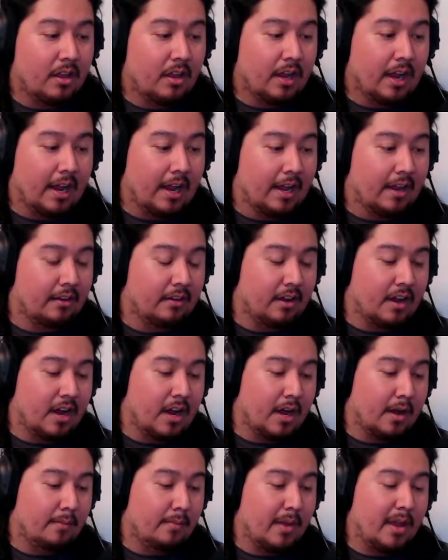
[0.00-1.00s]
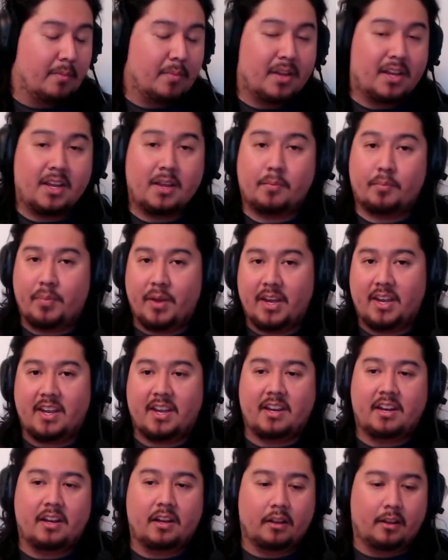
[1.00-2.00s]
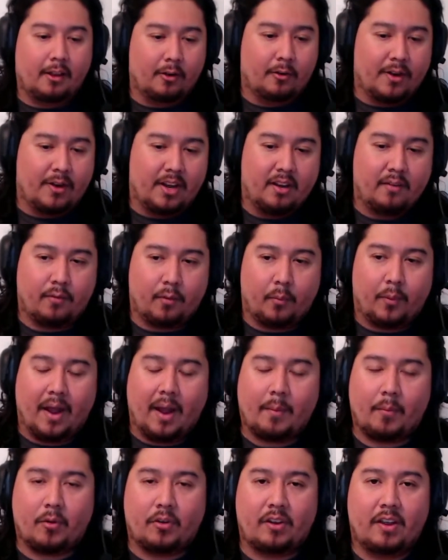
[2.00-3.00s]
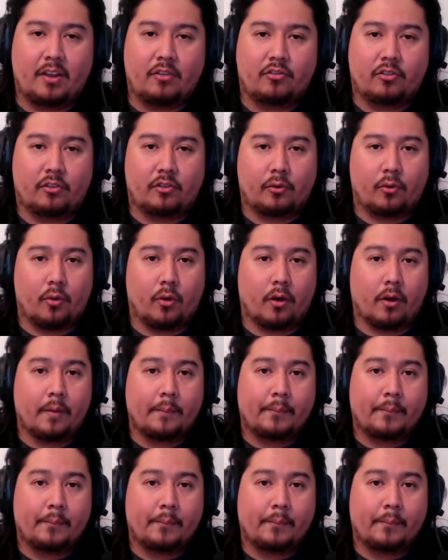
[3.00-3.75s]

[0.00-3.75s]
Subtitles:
and maybe Big Edie, Little Edie from Camp Cretaceous, or